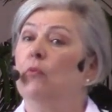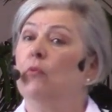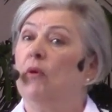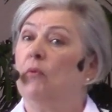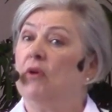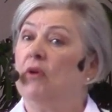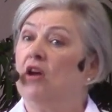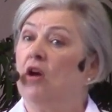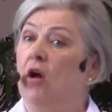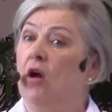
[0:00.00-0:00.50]

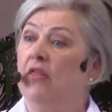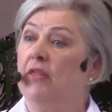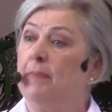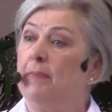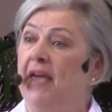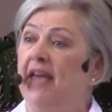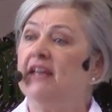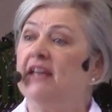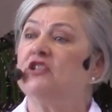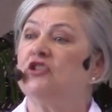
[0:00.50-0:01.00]
what we call the
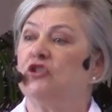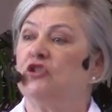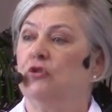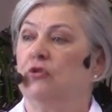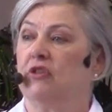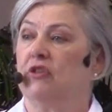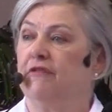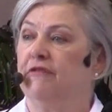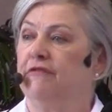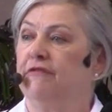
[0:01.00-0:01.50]

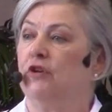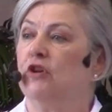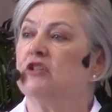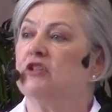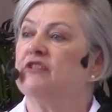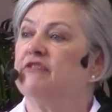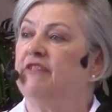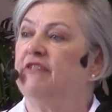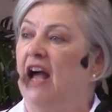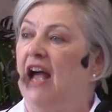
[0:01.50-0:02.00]
Pentateuch, the
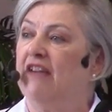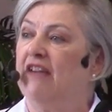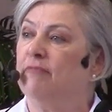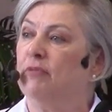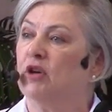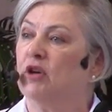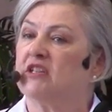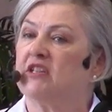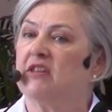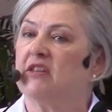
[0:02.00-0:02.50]
first 5
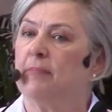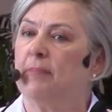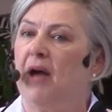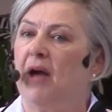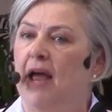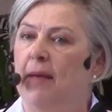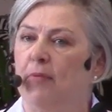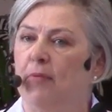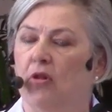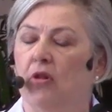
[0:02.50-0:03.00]
books of the
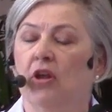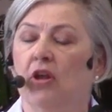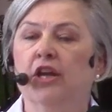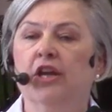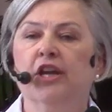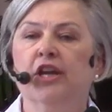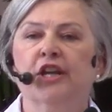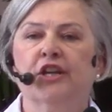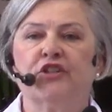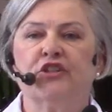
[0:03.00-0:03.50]
Bible,
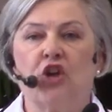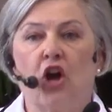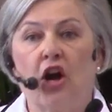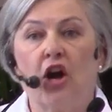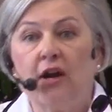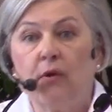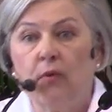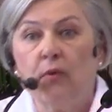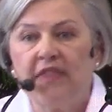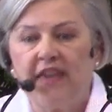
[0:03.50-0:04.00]

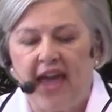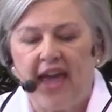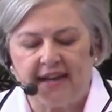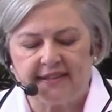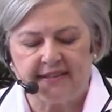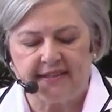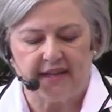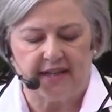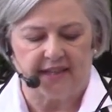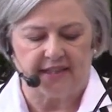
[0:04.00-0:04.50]
starting with
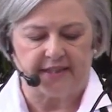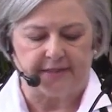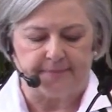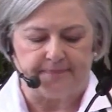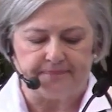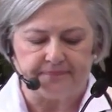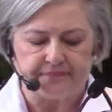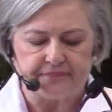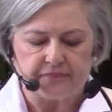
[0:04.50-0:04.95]
Exodus.